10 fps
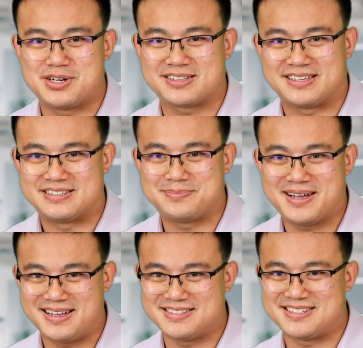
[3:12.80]
these
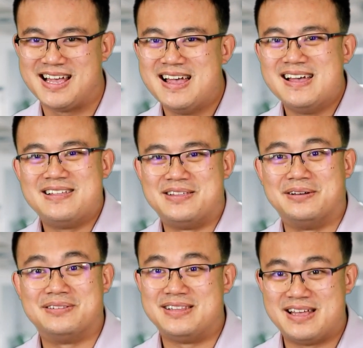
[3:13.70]
parts, they'll
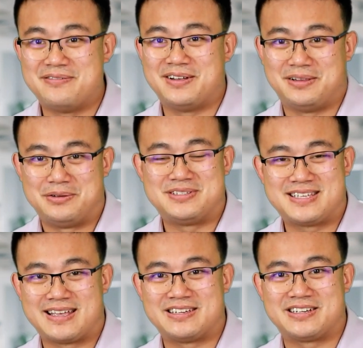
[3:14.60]
never lose
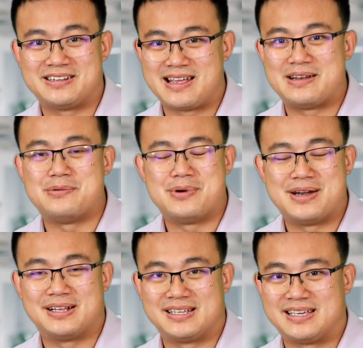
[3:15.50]
tension and
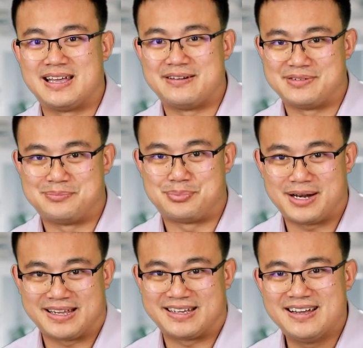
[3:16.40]
rarely ever
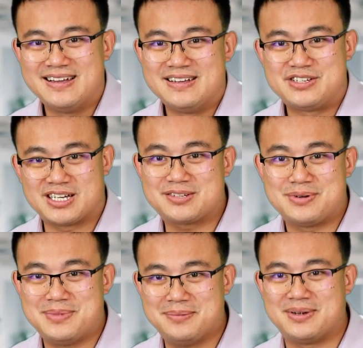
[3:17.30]
break. Just
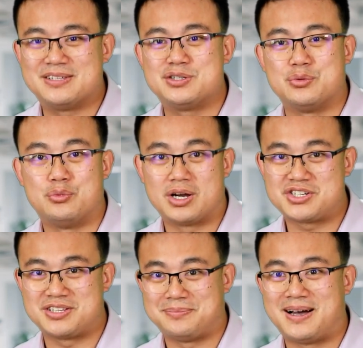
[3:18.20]
remember to wash
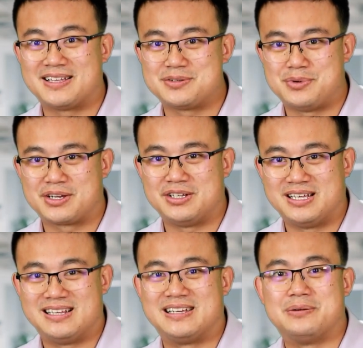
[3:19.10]
the parts
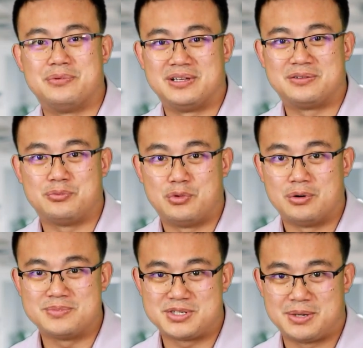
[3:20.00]
regularly with
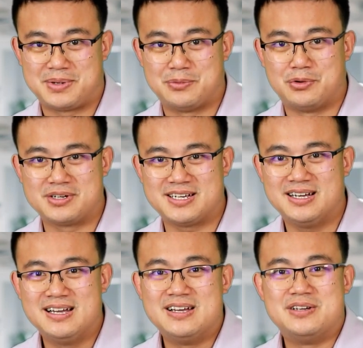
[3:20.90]
warm soapy water
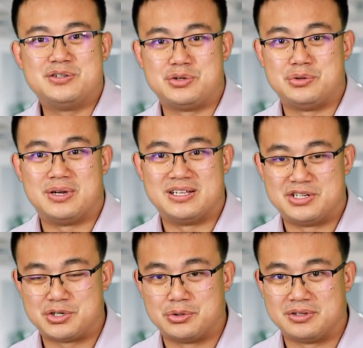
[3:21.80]
to
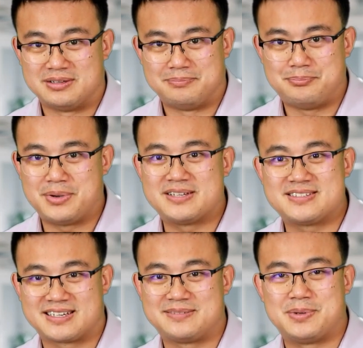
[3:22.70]
ensure the best
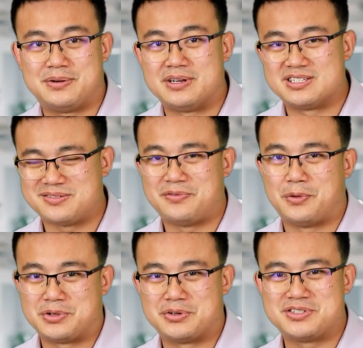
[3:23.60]
experience for
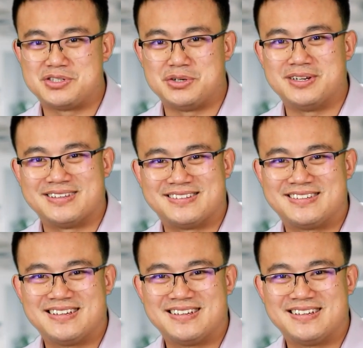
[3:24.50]
your students.